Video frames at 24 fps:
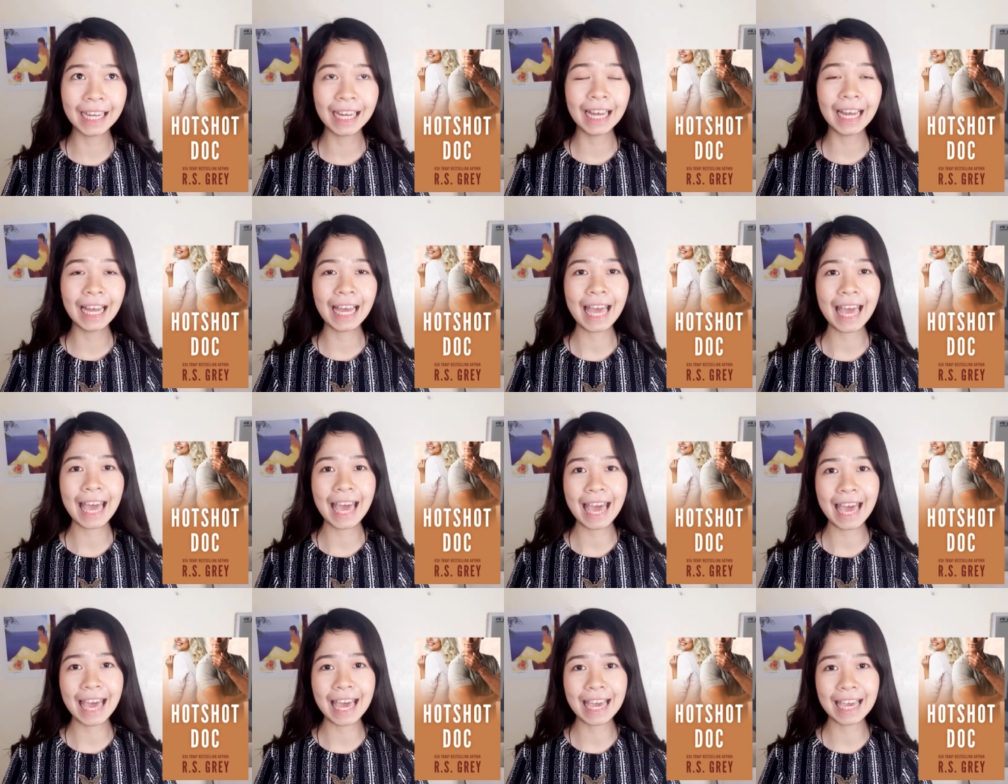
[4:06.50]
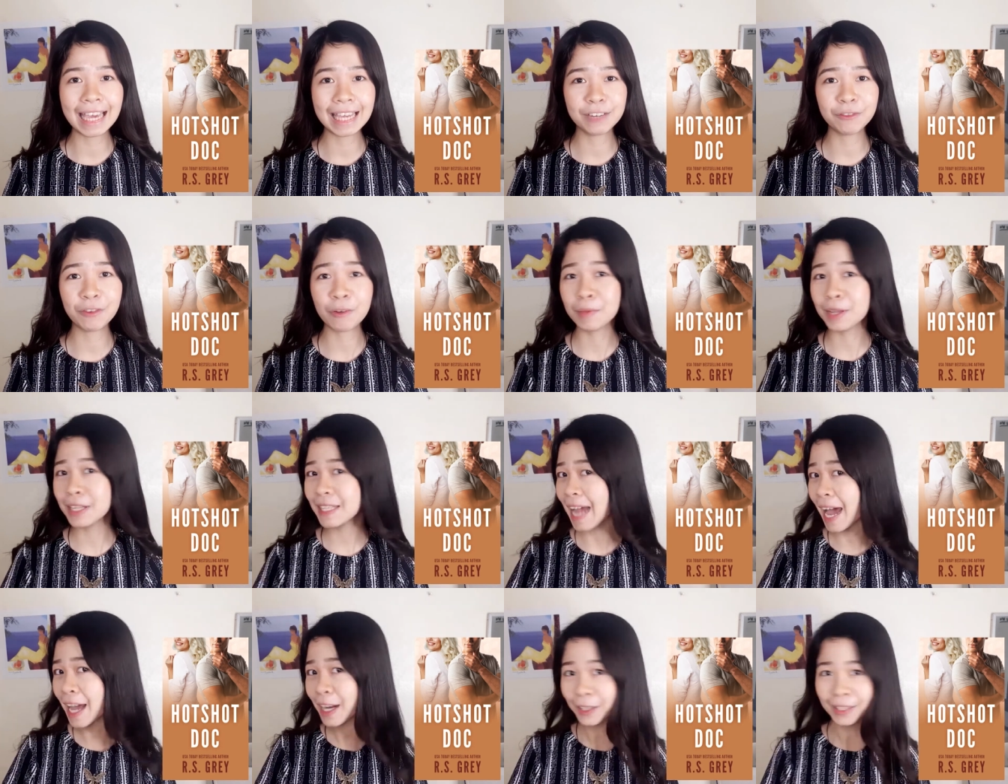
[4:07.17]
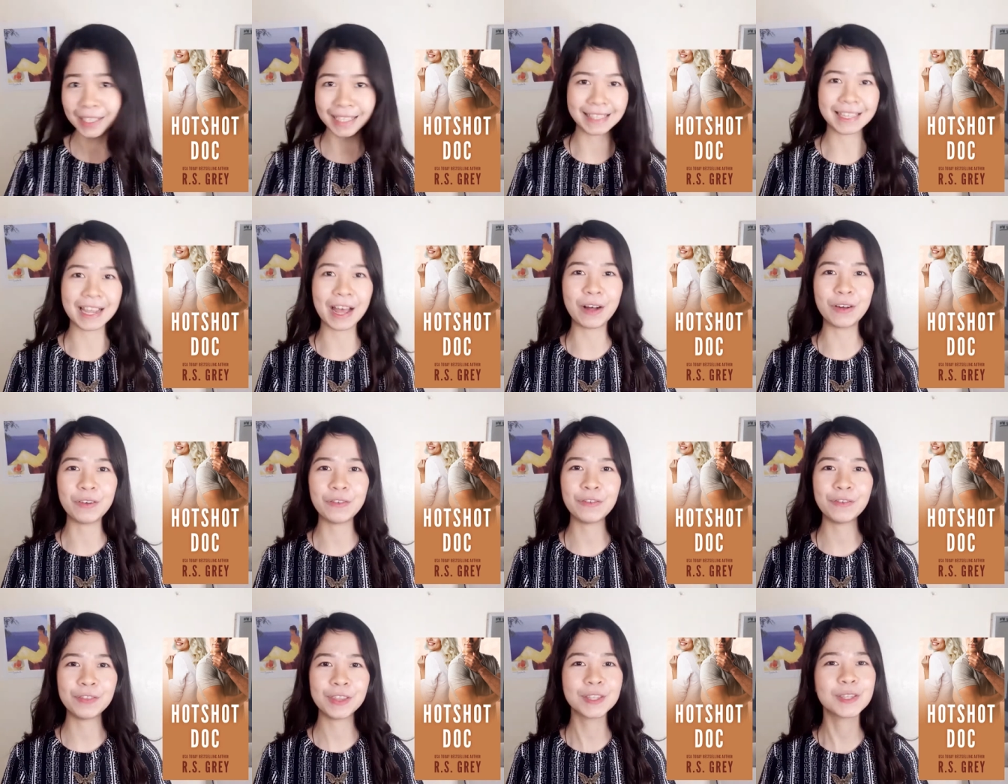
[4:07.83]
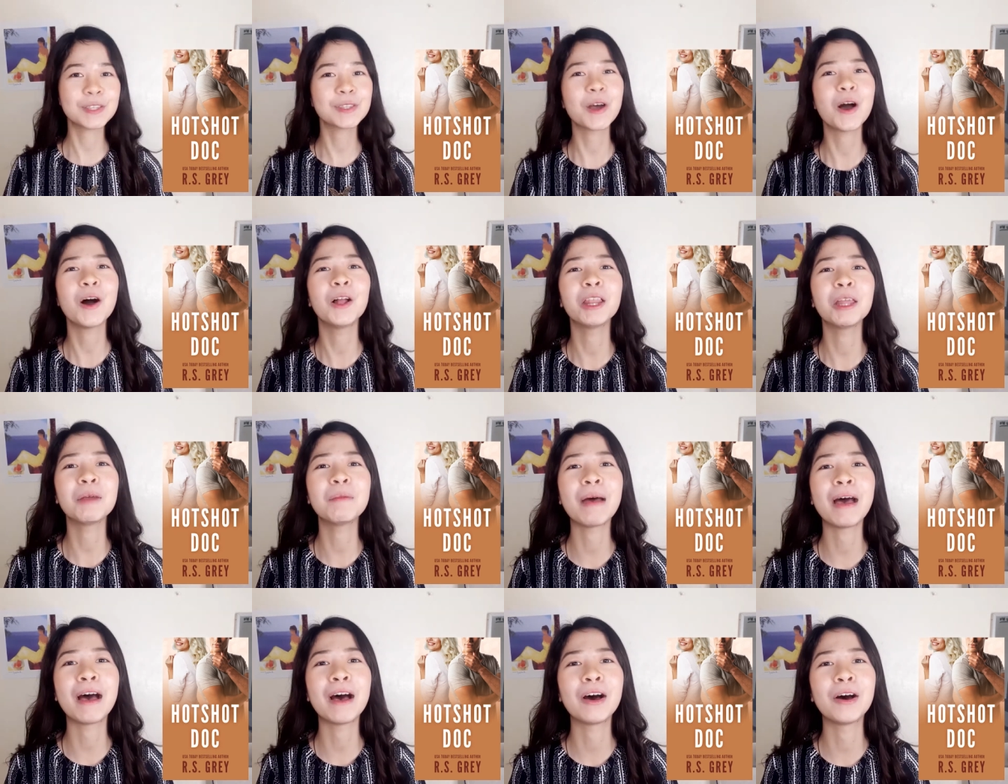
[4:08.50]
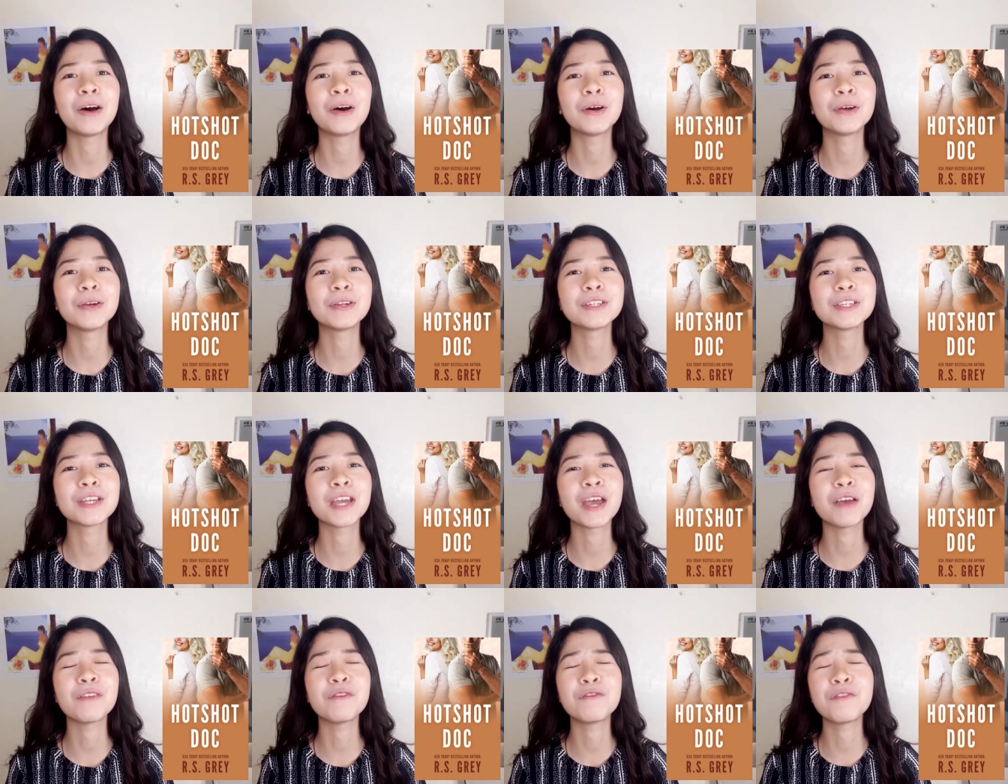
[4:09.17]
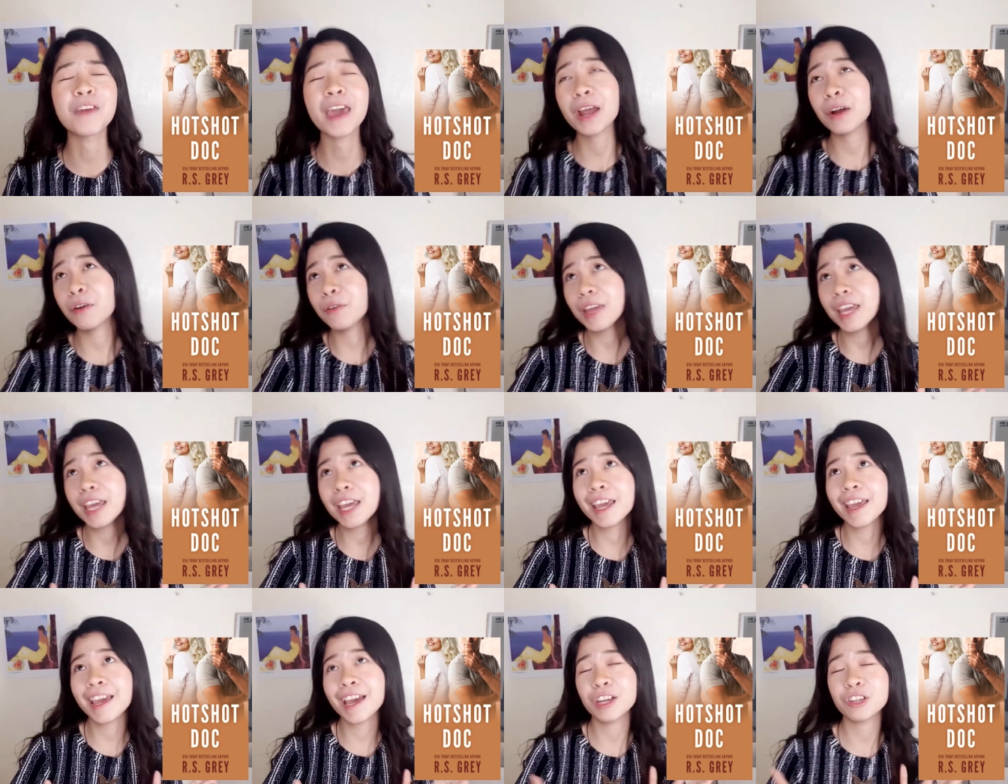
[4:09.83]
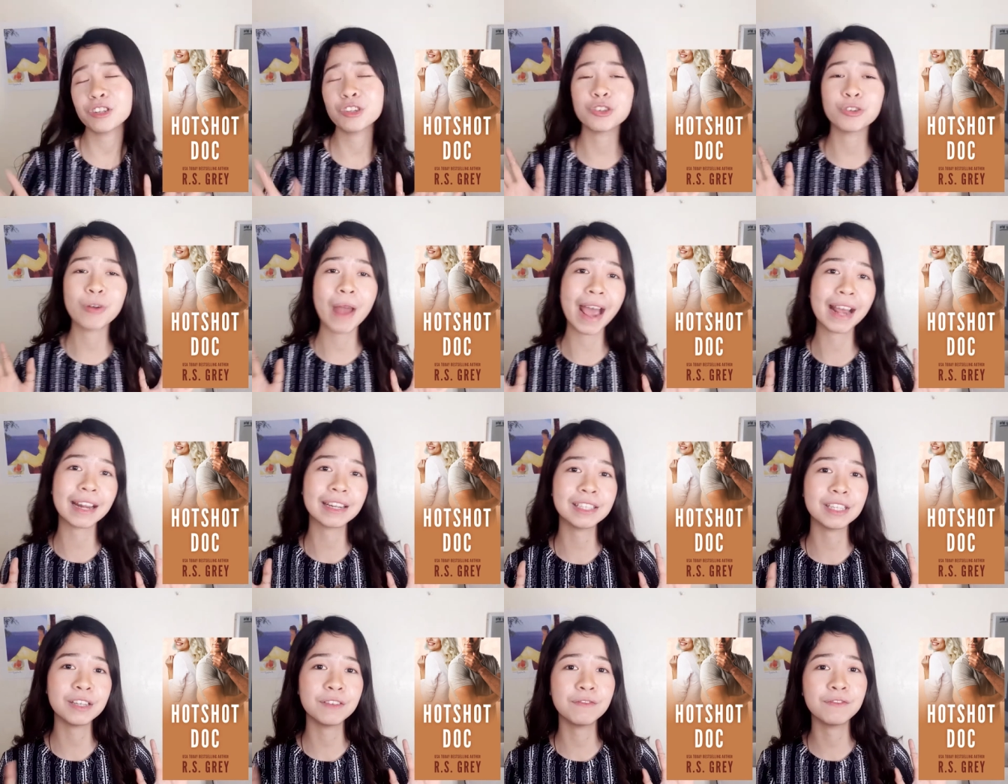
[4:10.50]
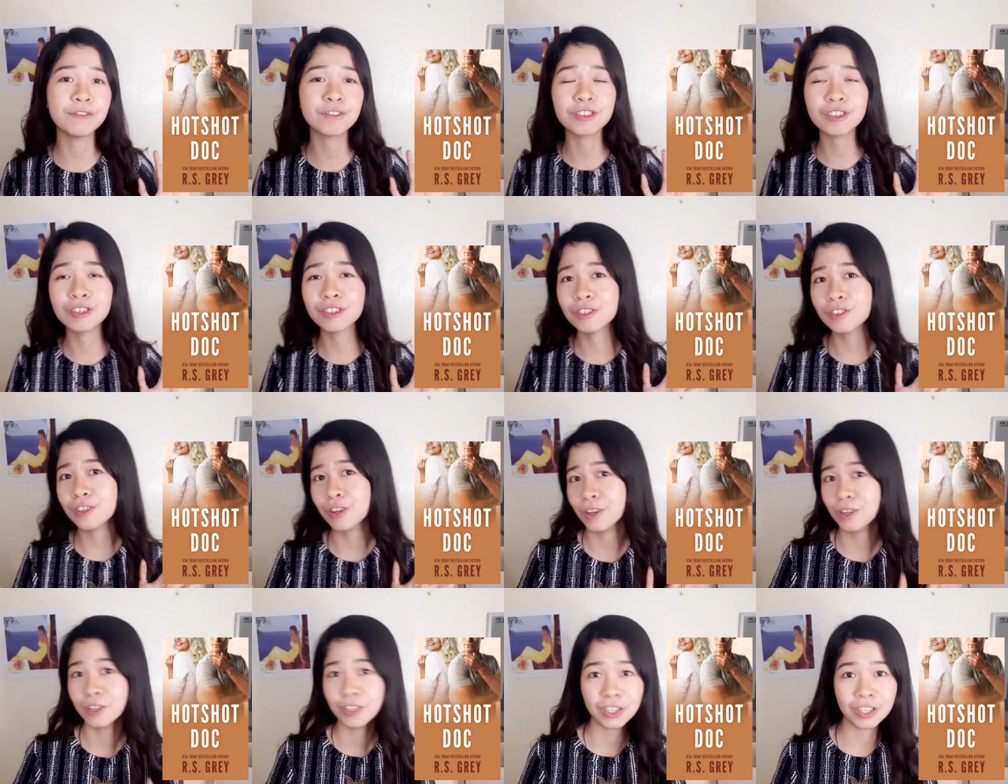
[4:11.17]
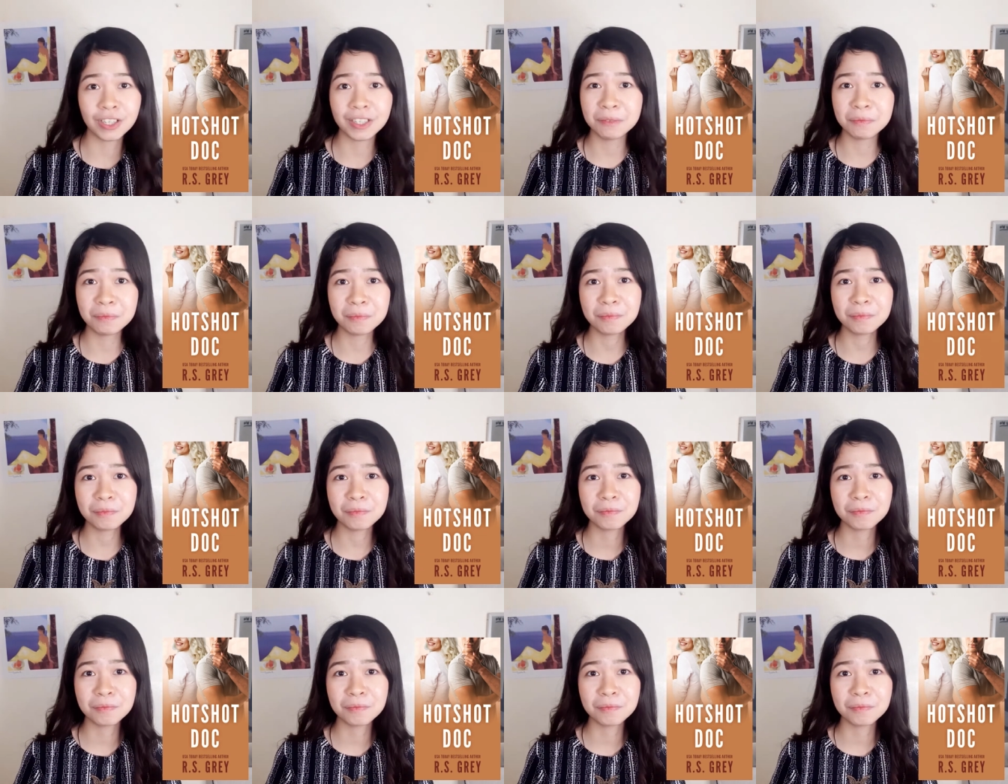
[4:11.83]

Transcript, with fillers: And from the title itself, this is all about a very attractive surgeon.